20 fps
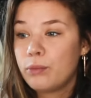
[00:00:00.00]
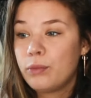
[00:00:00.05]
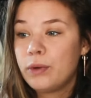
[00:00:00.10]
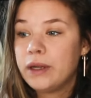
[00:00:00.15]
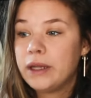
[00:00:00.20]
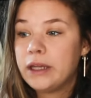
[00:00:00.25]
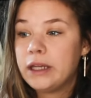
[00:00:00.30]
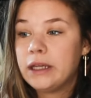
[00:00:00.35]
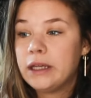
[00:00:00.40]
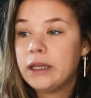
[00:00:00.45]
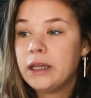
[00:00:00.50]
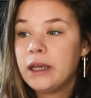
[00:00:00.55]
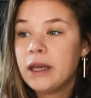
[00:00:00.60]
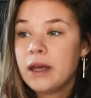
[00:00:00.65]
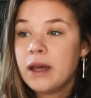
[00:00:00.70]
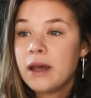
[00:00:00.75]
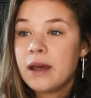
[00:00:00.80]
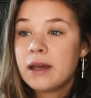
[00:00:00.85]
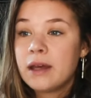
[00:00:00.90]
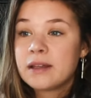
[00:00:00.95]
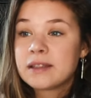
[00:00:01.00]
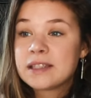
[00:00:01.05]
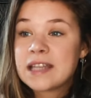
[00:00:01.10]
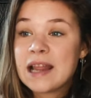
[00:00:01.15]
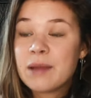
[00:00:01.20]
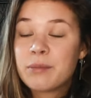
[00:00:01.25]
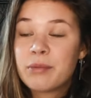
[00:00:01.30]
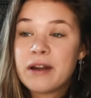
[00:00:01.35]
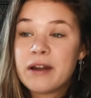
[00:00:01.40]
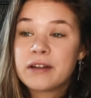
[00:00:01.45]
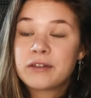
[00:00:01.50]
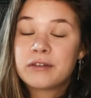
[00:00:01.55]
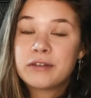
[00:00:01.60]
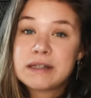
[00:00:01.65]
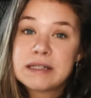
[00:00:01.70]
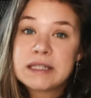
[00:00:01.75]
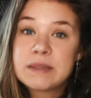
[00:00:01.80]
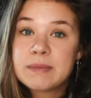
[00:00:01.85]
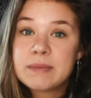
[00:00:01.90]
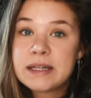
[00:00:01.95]
We celebrated
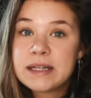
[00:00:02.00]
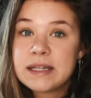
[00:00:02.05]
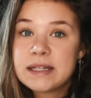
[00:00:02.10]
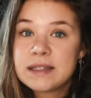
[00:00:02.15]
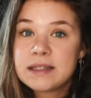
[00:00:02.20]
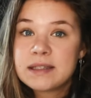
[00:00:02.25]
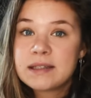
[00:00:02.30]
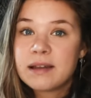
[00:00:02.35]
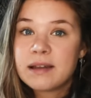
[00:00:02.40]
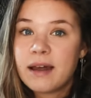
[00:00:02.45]
Christmas.